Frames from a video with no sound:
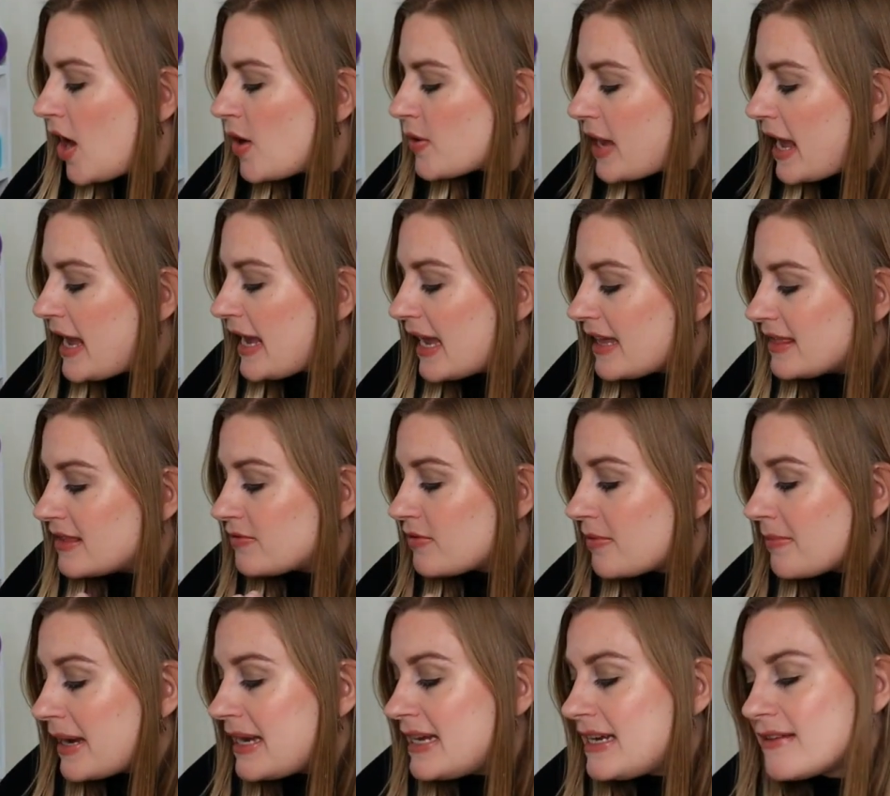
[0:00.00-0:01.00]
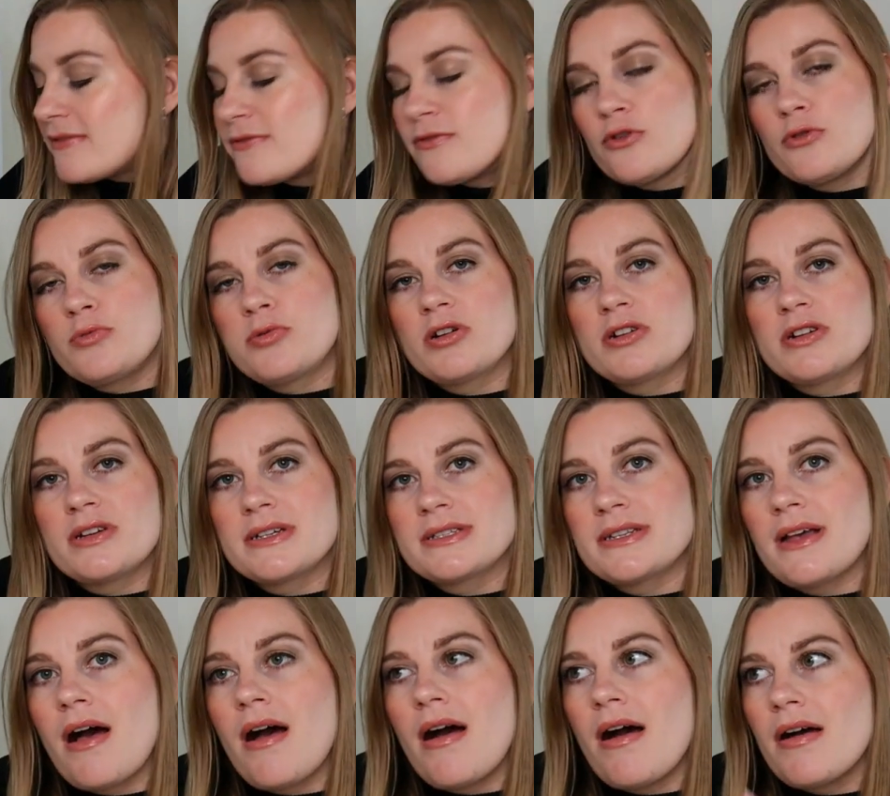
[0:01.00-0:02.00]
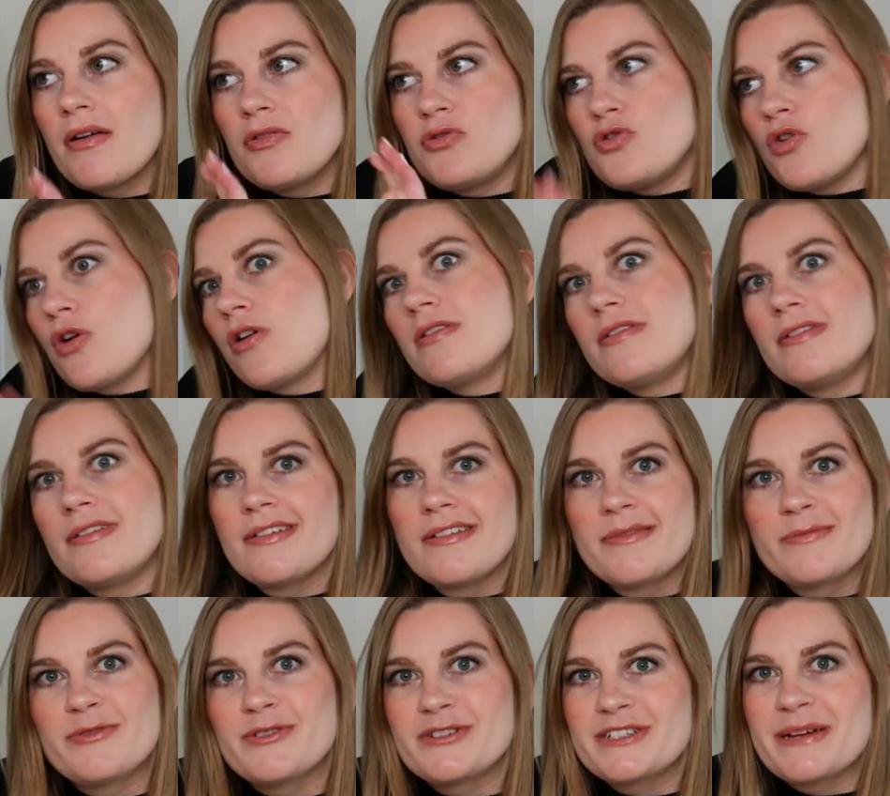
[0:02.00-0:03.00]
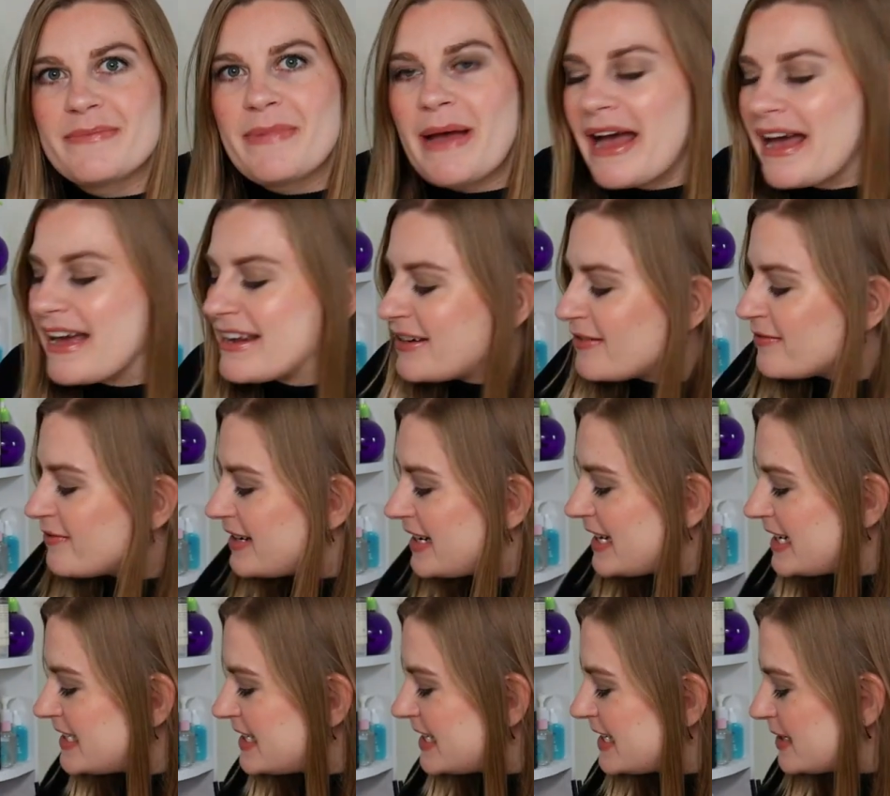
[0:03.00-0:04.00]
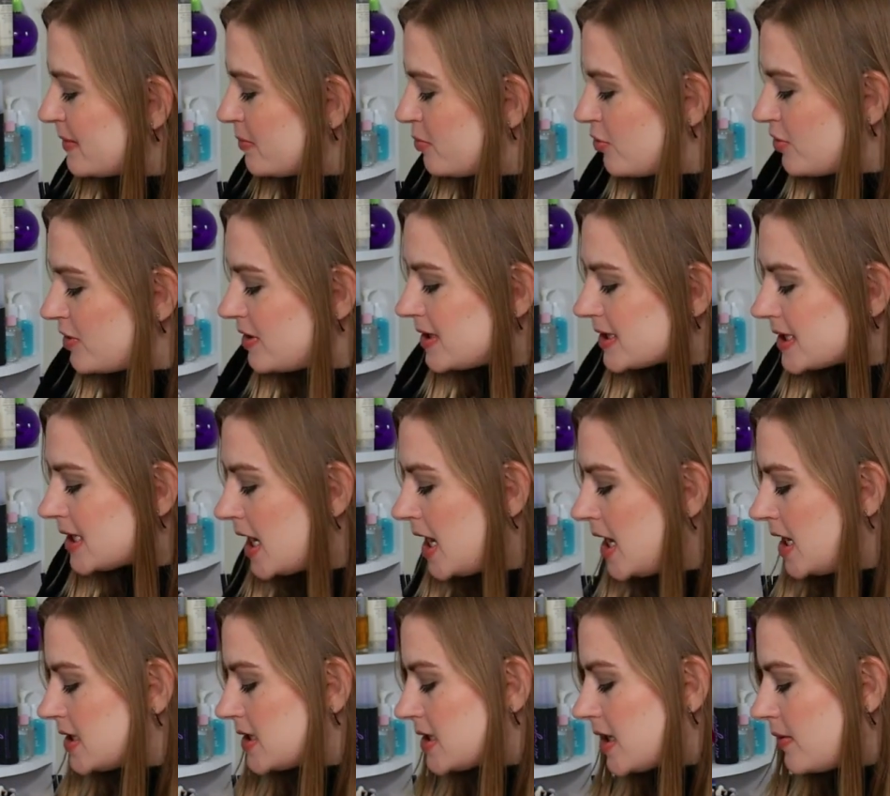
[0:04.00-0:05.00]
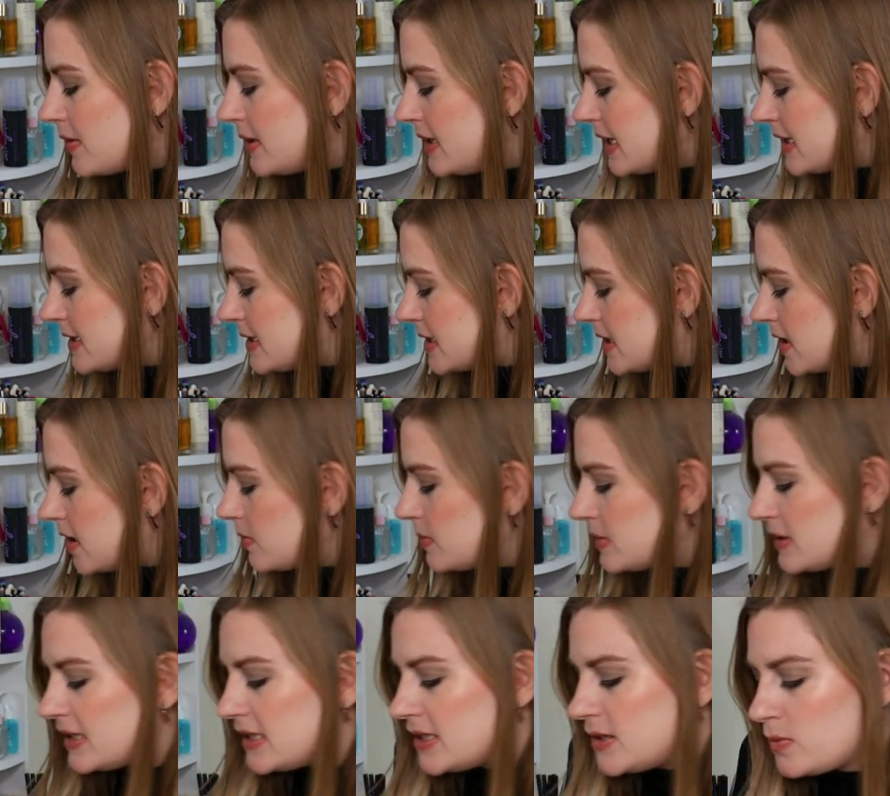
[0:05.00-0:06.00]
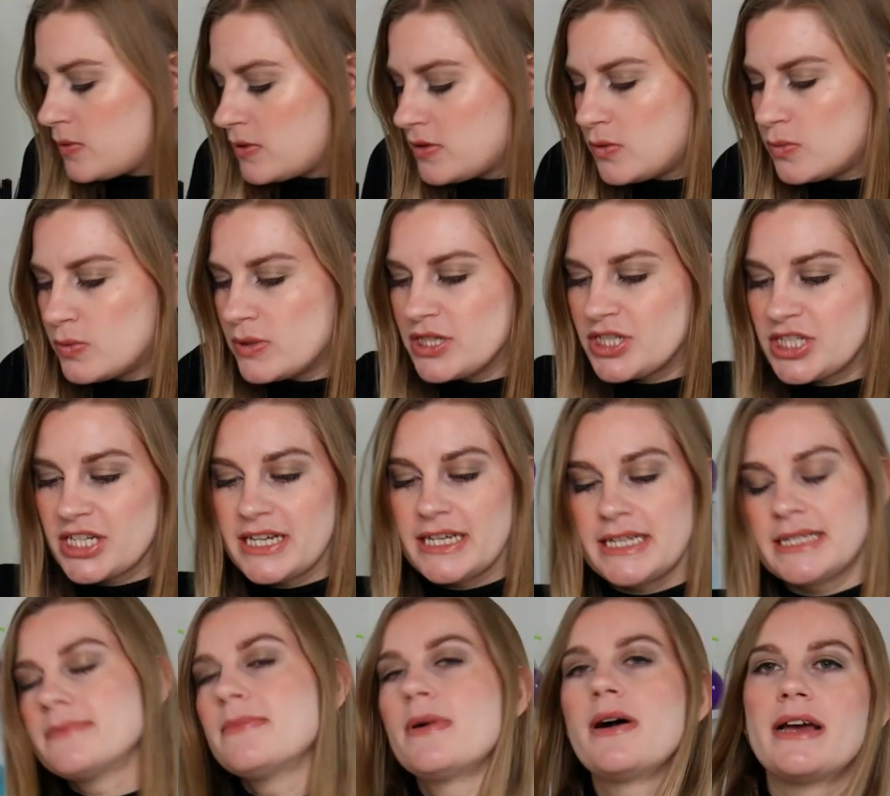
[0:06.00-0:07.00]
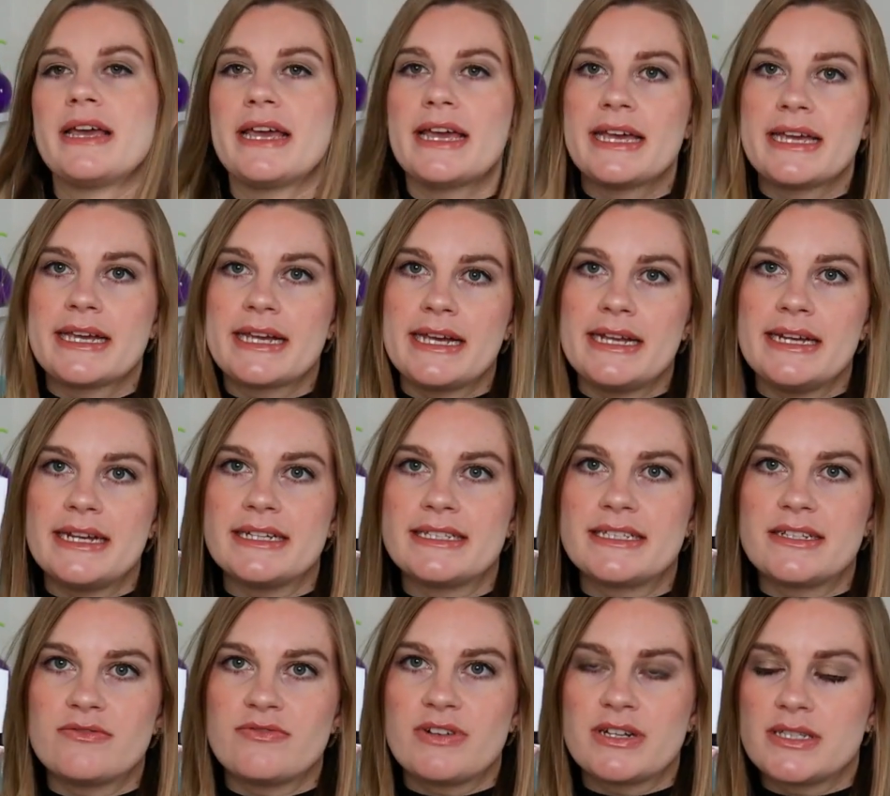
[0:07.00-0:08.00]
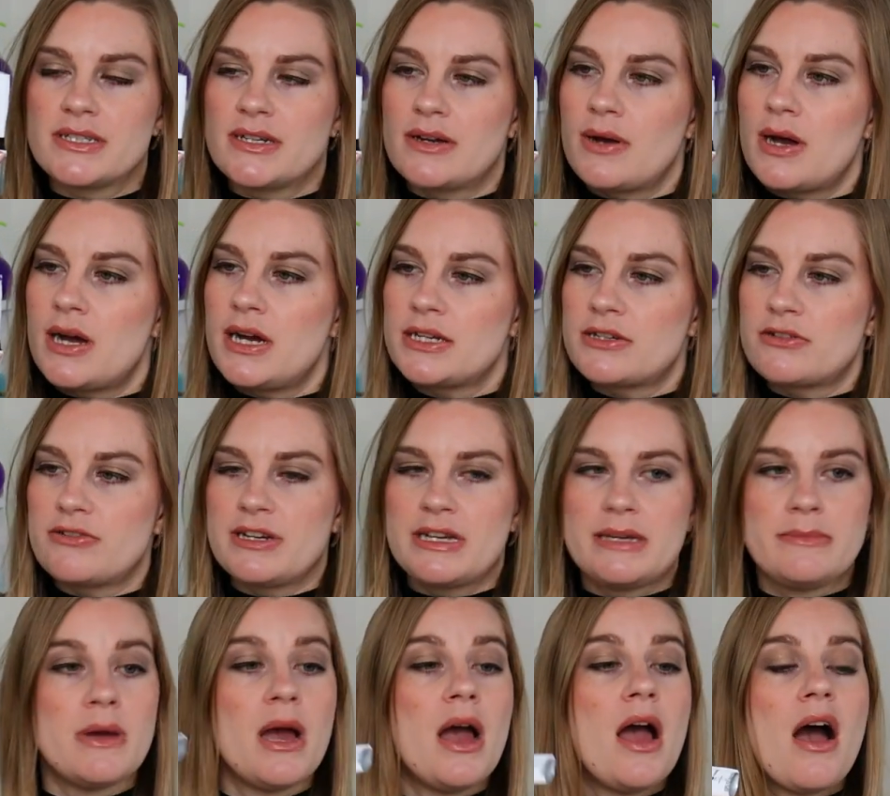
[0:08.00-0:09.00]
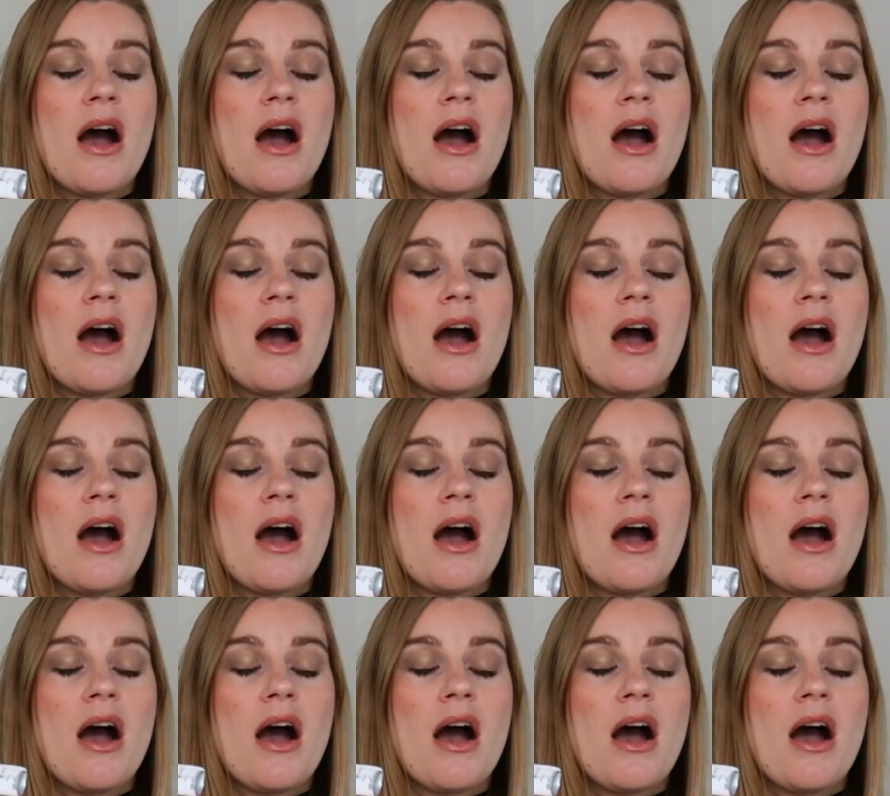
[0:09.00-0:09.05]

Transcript: Okay, and the remaining four products are non-Project Pan related products. So let's start with this one, which is my Inkey List Retinol Eye Cream.